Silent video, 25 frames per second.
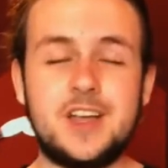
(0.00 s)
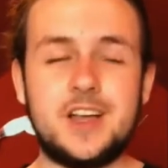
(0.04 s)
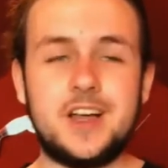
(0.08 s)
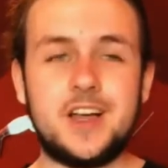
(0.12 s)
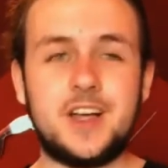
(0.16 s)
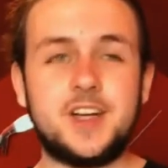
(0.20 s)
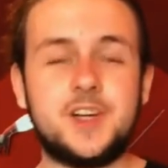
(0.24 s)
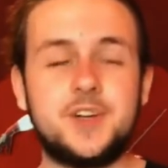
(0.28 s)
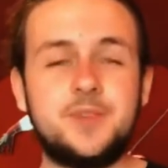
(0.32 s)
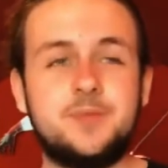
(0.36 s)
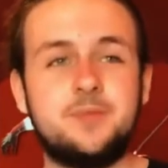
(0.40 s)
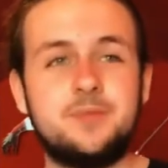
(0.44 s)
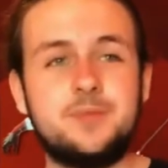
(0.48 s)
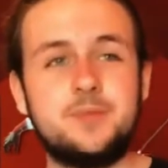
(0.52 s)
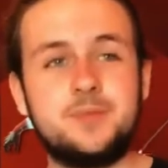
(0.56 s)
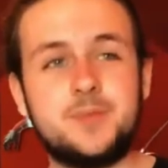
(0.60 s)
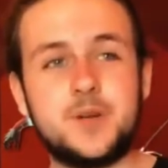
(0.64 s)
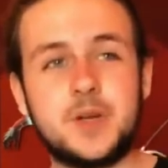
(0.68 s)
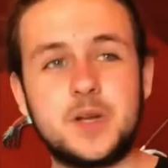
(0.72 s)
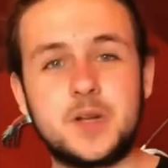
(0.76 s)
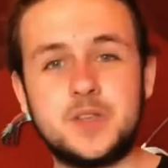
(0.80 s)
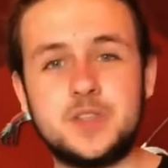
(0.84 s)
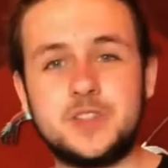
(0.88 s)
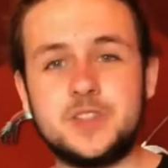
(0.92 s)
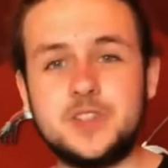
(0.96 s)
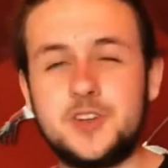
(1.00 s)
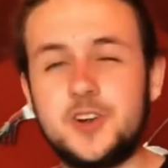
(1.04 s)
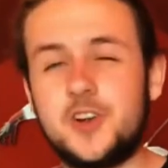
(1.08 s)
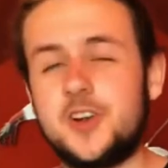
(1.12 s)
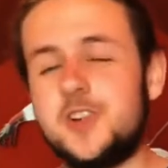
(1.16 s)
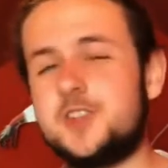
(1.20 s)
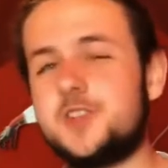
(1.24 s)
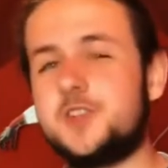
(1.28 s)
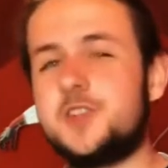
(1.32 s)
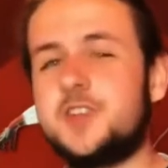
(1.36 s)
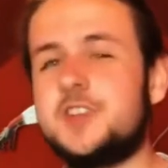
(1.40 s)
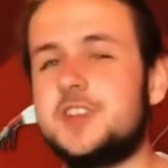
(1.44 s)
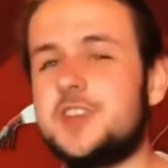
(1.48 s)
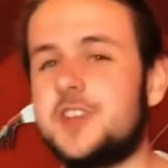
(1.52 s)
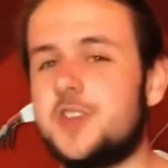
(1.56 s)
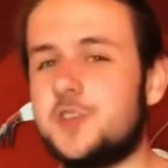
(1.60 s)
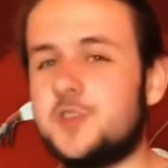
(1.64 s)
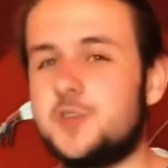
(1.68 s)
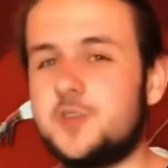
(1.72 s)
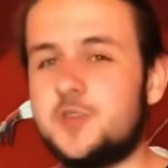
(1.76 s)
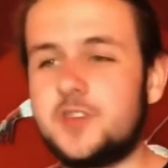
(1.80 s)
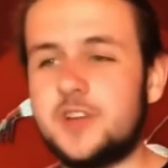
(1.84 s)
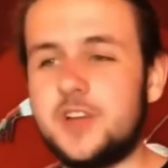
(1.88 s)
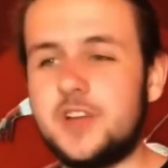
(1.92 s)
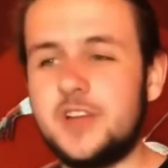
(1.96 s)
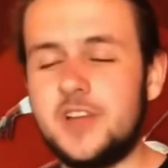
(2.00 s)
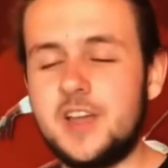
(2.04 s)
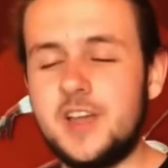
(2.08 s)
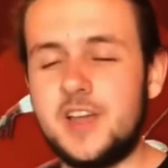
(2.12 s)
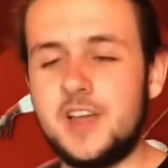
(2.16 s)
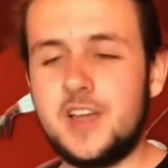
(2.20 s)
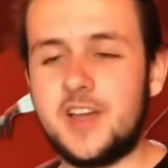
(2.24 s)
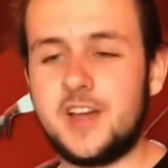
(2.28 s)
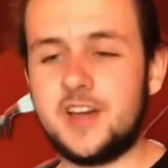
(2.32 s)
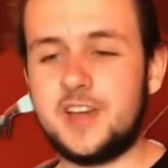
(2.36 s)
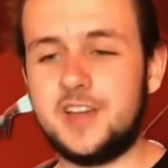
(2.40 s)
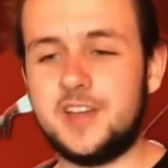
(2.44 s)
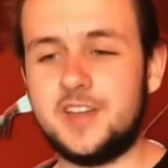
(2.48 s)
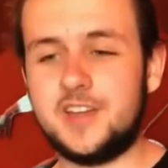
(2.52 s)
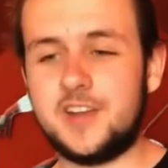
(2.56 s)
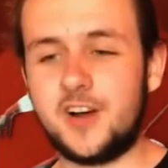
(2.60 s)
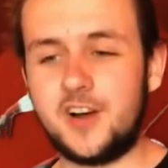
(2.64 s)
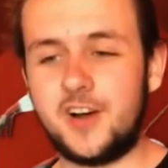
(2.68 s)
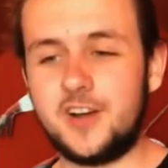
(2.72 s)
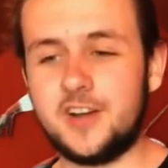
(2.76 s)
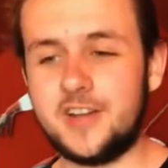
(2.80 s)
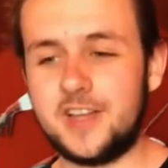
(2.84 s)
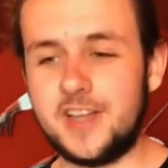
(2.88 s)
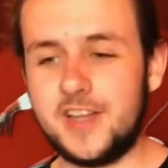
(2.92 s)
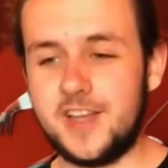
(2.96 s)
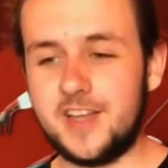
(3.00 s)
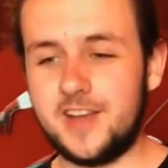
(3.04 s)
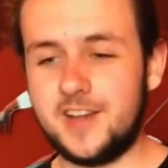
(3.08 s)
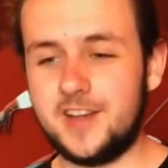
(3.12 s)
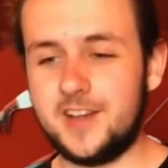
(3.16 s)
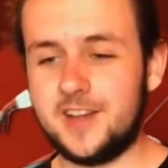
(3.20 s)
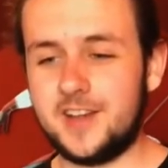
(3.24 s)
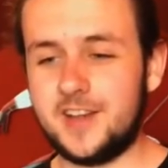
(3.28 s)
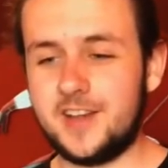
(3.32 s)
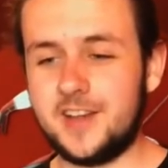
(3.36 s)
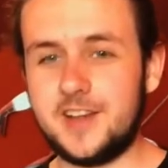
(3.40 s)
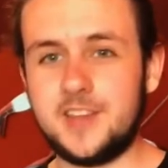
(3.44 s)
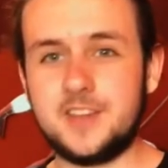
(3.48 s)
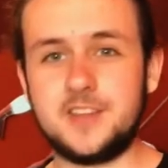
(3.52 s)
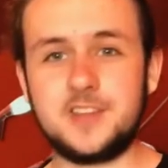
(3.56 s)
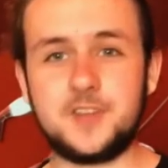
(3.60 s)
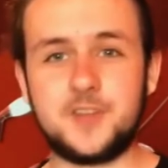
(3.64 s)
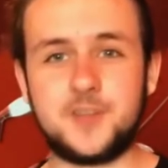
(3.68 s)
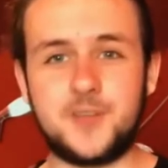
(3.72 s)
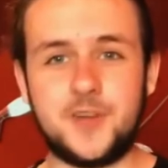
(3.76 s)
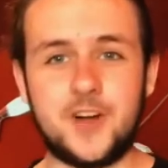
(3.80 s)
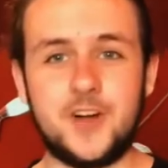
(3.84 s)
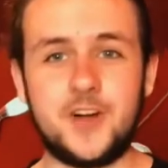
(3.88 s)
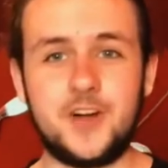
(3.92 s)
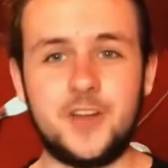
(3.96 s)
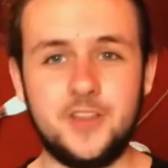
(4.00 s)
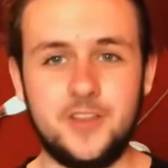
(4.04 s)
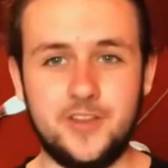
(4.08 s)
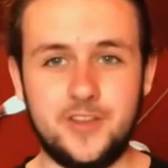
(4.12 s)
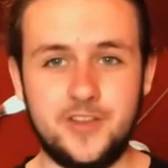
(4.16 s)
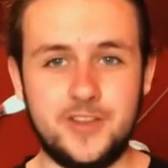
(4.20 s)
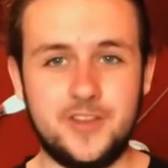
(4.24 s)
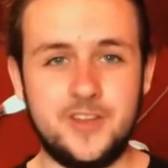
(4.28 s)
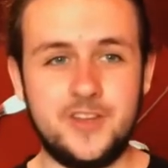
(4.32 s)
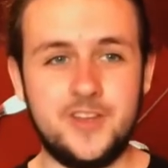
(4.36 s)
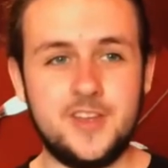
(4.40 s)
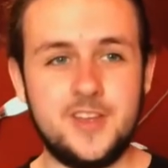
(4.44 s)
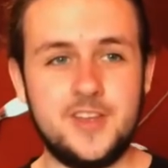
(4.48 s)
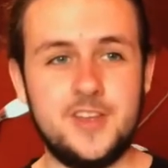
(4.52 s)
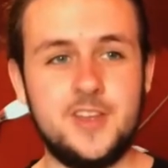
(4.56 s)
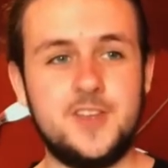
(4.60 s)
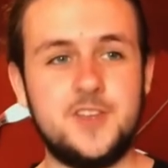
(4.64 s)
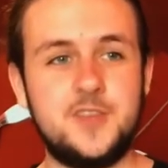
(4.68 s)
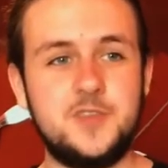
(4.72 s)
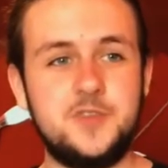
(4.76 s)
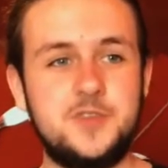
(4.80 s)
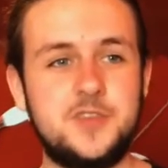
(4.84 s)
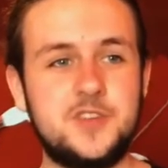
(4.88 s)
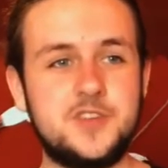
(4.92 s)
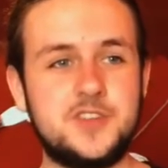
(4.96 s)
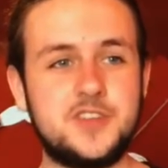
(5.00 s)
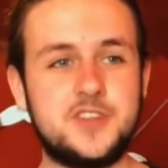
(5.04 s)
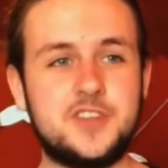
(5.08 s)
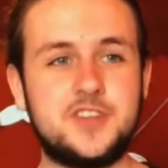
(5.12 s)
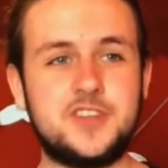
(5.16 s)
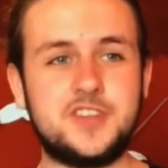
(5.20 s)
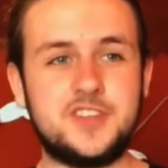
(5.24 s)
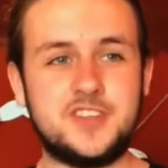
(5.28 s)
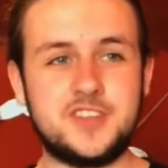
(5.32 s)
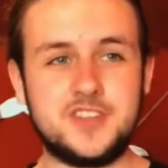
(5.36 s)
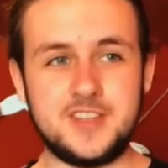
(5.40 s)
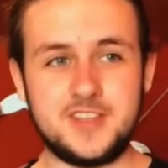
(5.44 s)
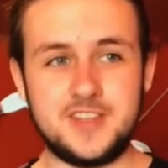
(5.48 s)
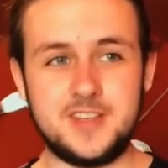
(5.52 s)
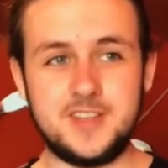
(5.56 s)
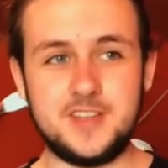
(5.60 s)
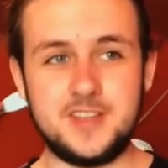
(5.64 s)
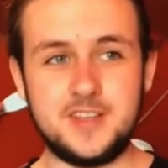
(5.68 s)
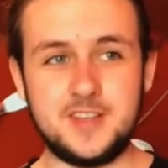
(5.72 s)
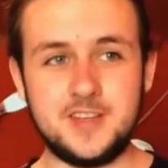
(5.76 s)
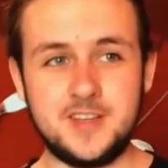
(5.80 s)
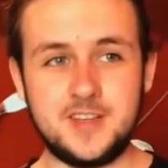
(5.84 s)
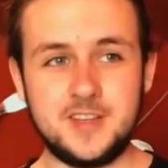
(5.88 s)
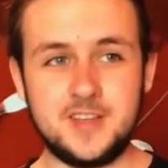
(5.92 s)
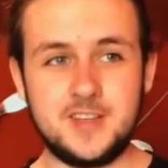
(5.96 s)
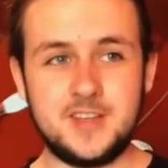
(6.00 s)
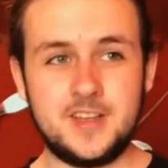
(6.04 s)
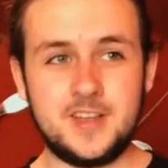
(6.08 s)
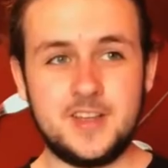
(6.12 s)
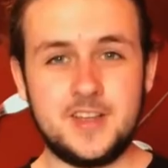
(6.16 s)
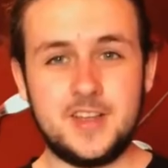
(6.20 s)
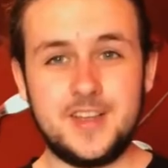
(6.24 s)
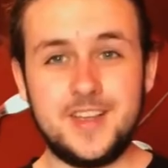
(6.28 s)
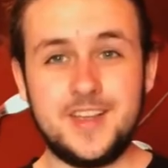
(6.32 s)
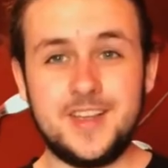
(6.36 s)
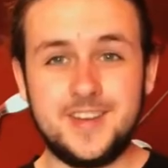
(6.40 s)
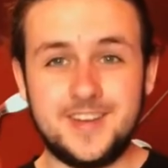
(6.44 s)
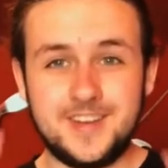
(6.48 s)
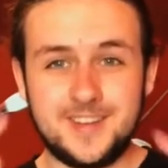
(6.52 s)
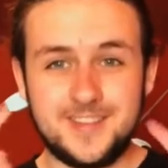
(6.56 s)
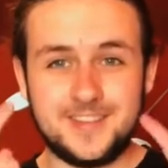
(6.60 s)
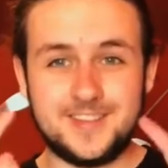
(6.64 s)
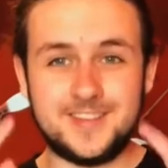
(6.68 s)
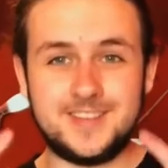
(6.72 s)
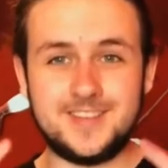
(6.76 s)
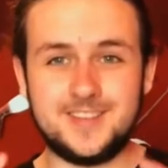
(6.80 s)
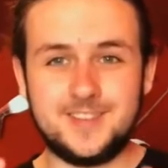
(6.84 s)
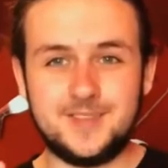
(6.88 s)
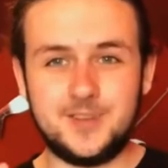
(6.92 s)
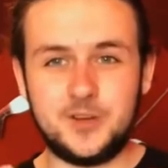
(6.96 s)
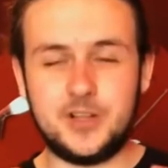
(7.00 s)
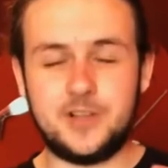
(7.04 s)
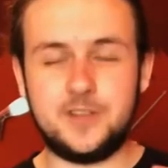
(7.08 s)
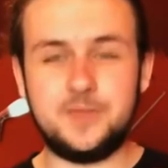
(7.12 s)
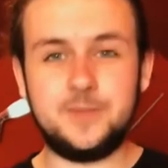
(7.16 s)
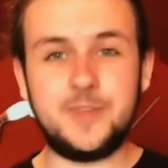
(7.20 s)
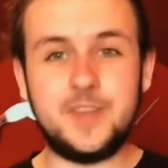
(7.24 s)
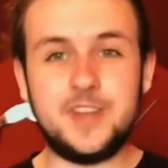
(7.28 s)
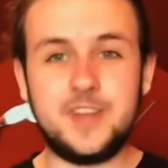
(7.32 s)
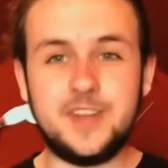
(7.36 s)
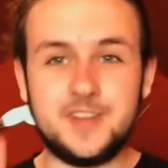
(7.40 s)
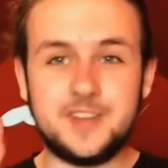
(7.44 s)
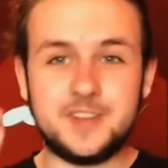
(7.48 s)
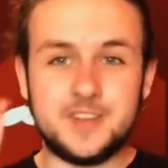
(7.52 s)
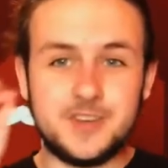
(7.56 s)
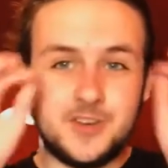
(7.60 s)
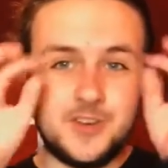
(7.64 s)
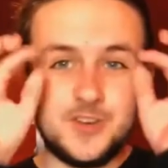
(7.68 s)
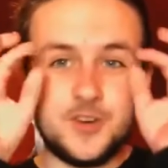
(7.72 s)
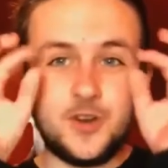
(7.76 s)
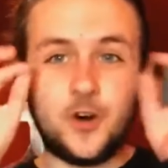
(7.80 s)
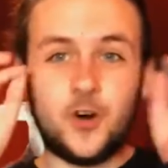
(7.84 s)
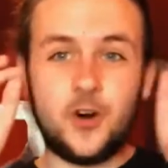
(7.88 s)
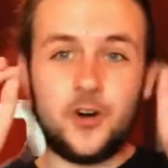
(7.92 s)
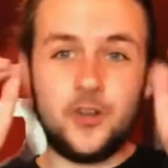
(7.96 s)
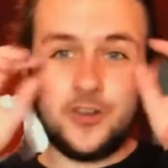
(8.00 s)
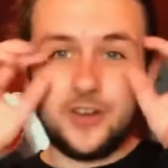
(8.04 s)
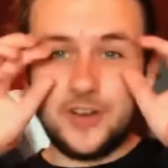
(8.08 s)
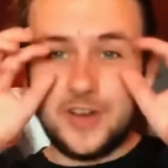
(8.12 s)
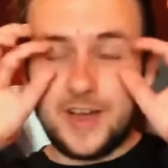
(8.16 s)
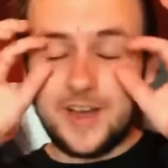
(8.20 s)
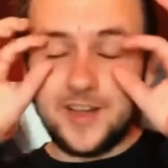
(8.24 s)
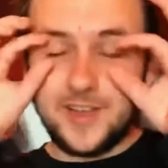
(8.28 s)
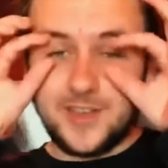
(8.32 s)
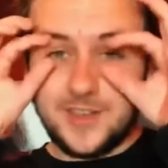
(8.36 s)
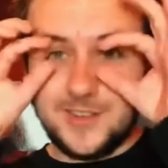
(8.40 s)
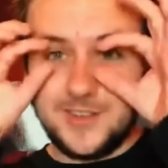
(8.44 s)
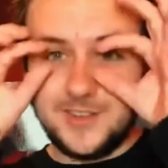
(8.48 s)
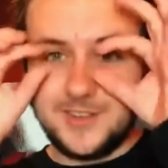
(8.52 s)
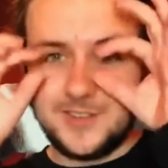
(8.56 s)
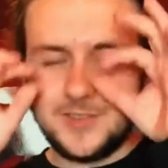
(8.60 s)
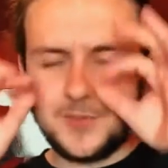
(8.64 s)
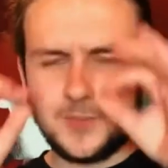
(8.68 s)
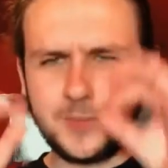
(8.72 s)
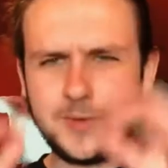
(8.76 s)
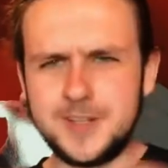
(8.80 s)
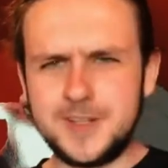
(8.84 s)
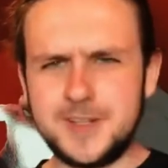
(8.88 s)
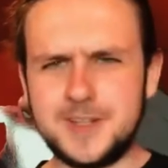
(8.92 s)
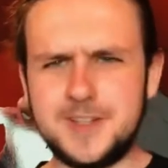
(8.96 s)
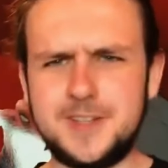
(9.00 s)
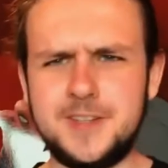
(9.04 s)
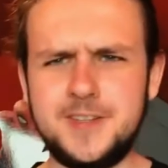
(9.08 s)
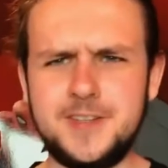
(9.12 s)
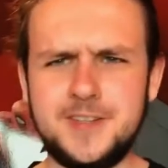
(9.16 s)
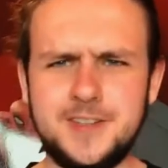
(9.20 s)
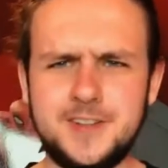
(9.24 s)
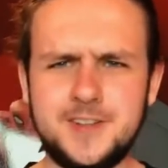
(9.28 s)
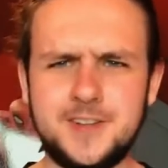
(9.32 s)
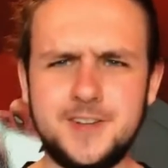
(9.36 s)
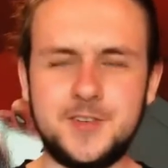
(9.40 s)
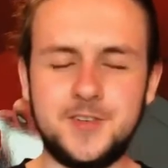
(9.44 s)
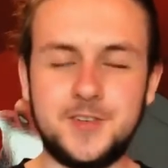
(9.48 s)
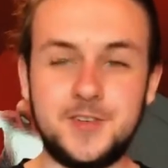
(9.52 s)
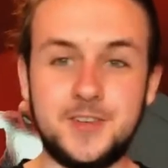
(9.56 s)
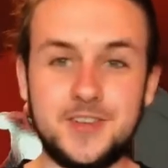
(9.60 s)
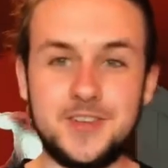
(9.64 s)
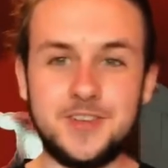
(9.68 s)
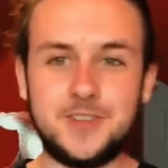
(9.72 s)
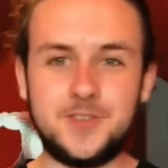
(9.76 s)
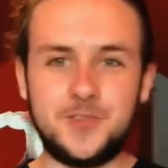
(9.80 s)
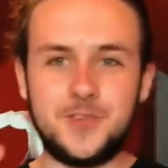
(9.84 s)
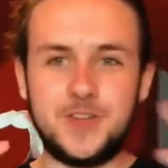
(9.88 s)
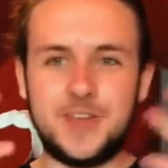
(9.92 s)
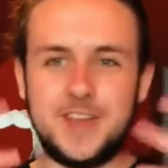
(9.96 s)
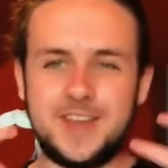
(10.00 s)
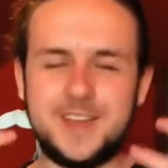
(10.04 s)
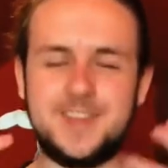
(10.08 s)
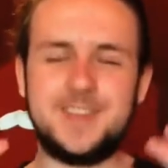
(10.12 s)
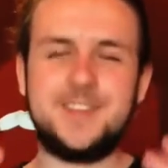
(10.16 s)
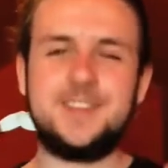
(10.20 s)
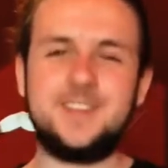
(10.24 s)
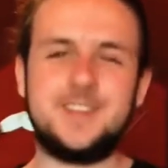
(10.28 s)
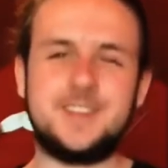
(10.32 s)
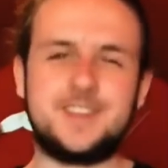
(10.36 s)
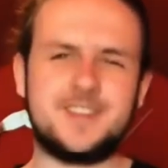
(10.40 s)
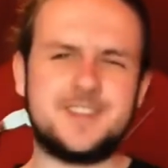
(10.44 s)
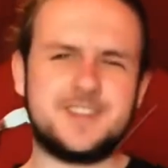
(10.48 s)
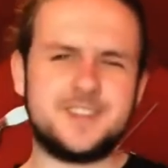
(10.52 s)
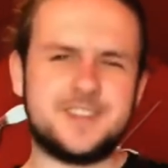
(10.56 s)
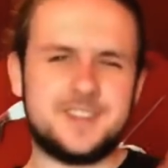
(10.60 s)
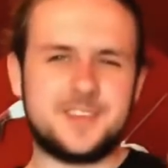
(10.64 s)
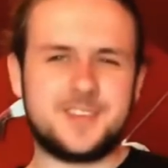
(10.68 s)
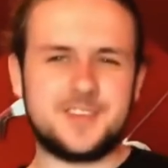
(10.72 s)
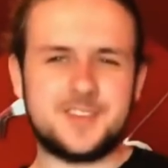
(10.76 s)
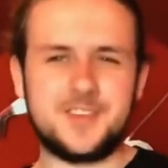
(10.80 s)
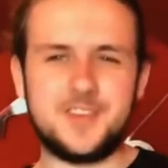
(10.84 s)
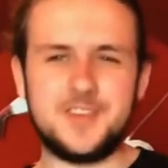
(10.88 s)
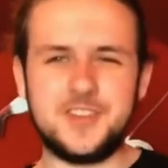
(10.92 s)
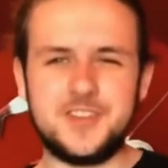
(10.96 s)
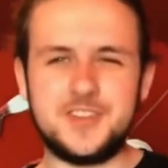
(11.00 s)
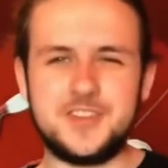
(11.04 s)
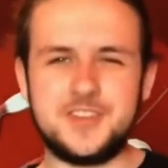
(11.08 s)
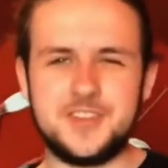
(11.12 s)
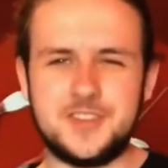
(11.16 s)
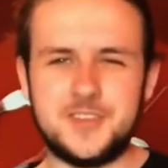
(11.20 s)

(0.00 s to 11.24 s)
because he tries reaching out for it and he can't get it, and as a father you can just see in his, well, in his non-eyes, but like, you know, his face is sort of